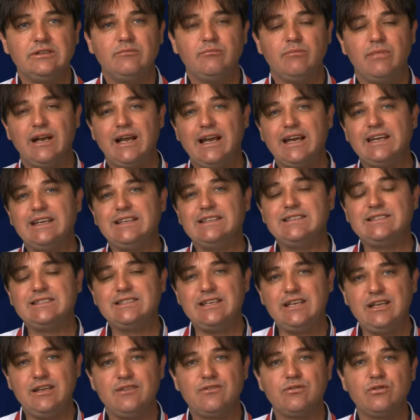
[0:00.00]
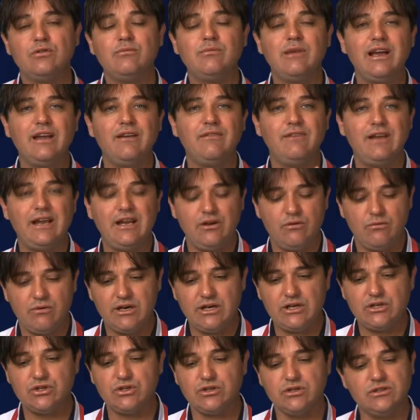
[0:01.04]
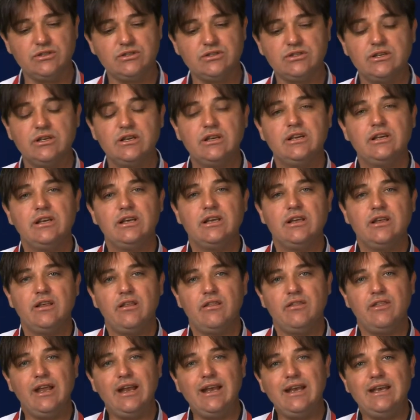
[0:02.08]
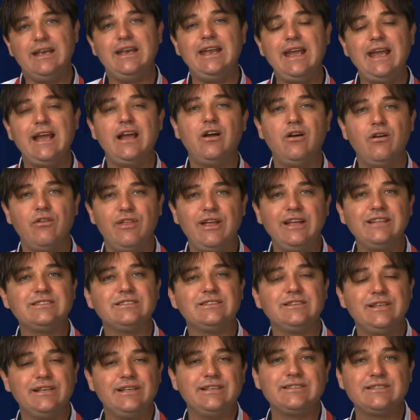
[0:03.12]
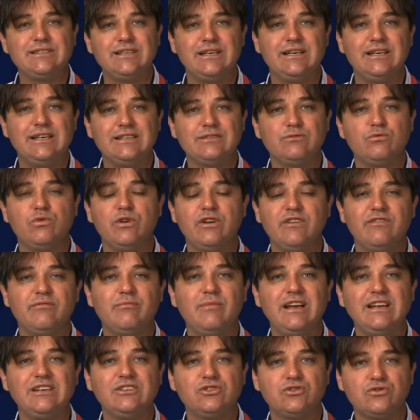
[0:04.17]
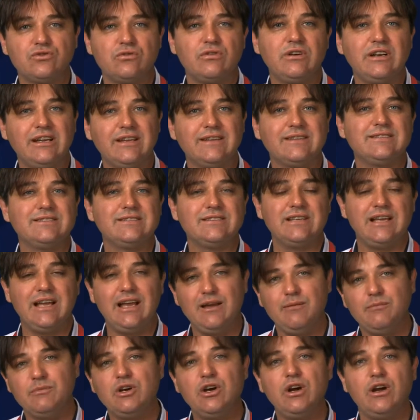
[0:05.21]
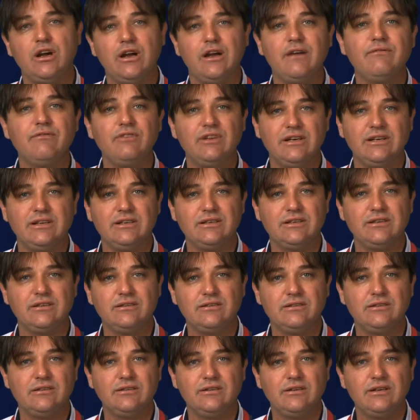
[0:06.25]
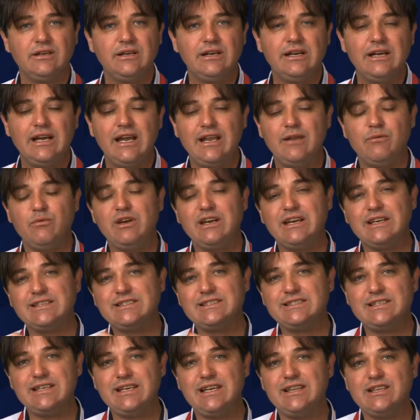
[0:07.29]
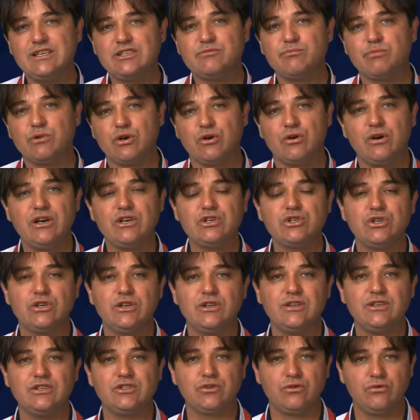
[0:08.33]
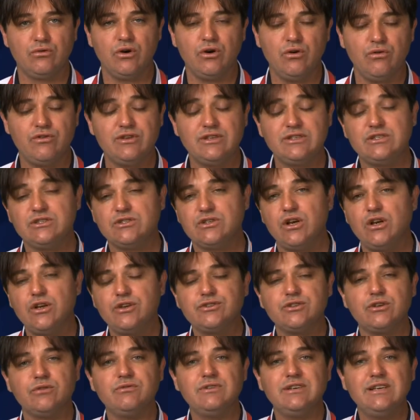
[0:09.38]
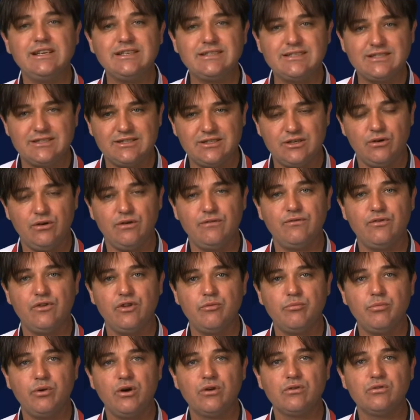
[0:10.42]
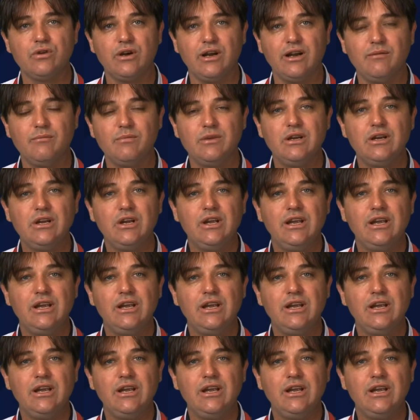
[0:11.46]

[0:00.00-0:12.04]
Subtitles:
But I can see through my evaluations that now that's listed as one of my strengths. I'm confident. And we can see this progression and this growth. This is also necessary for the program.